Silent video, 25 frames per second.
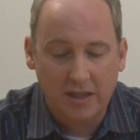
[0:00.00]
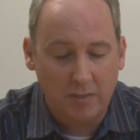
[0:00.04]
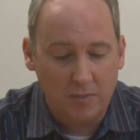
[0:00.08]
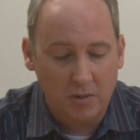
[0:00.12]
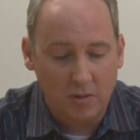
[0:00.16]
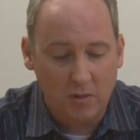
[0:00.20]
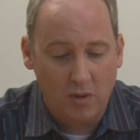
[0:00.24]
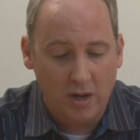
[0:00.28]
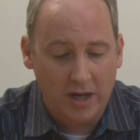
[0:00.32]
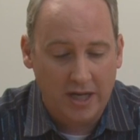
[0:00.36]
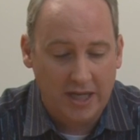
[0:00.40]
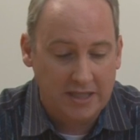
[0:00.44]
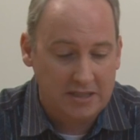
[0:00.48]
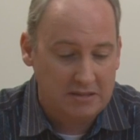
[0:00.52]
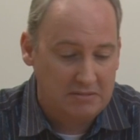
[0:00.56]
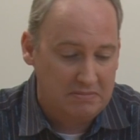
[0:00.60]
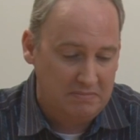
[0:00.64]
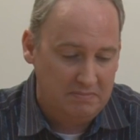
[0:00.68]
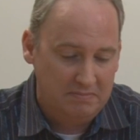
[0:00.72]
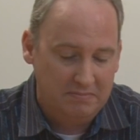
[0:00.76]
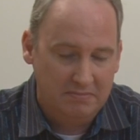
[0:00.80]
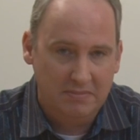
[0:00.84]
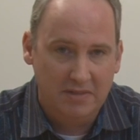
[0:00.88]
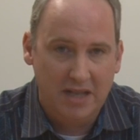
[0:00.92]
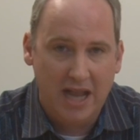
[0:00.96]
Number one, it's
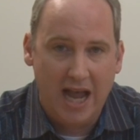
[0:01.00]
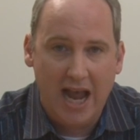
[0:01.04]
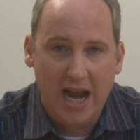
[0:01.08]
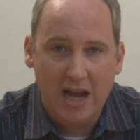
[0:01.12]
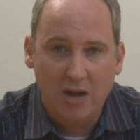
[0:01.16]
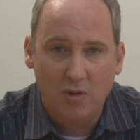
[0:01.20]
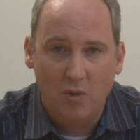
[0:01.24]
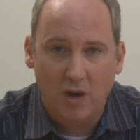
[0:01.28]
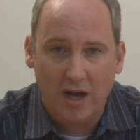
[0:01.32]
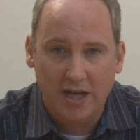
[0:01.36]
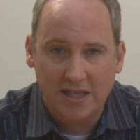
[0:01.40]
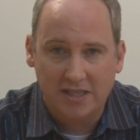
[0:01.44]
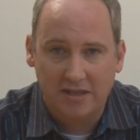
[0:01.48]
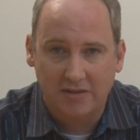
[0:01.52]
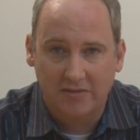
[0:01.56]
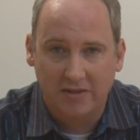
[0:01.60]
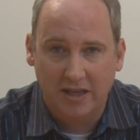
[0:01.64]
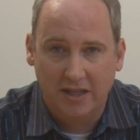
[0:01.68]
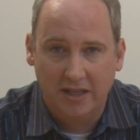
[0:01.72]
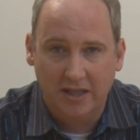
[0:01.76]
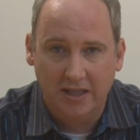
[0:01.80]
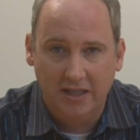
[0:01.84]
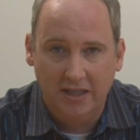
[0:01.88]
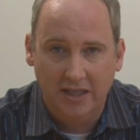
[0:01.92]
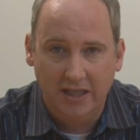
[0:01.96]
9 watts of
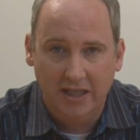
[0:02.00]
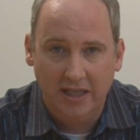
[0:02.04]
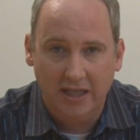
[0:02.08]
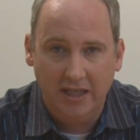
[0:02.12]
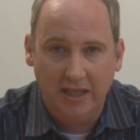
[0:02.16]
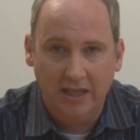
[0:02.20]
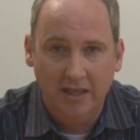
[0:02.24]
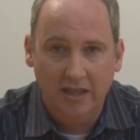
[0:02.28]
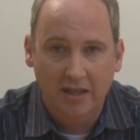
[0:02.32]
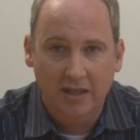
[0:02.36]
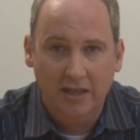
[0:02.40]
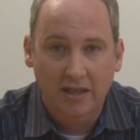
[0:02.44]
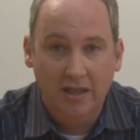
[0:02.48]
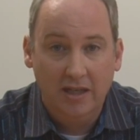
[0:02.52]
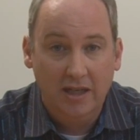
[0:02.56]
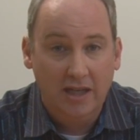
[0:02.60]
LED,